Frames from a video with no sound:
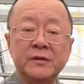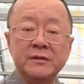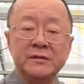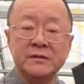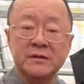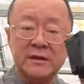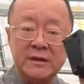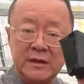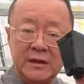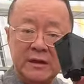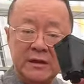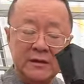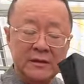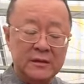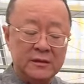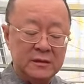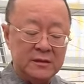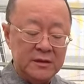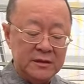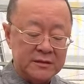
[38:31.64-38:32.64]
this in
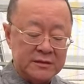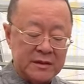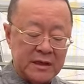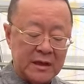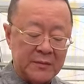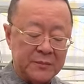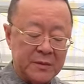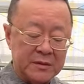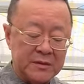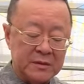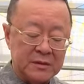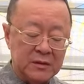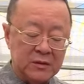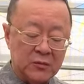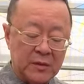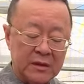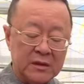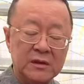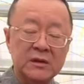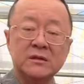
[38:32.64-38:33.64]
this side, but you know
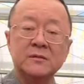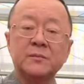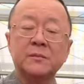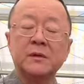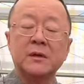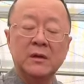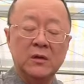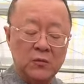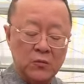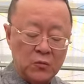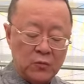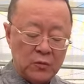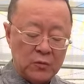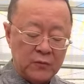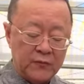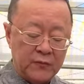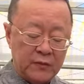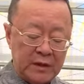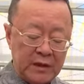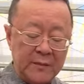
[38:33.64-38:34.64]
what? It's,
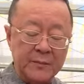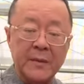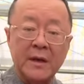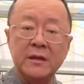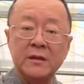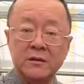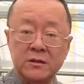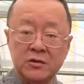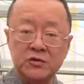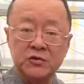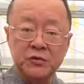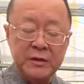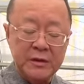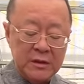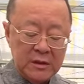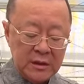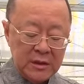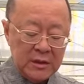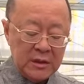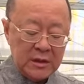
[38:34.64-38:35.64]
in my nursery,
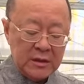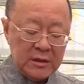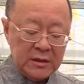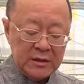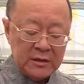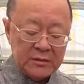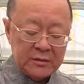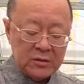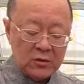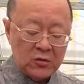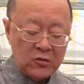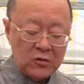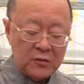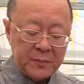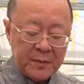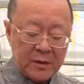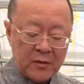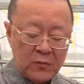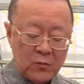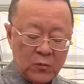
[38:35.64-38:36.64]
it's all
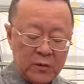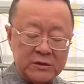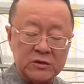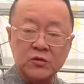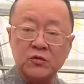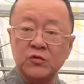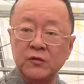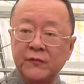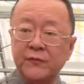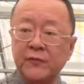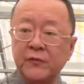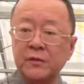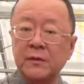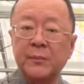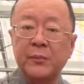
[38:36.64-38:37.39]
about what's good for the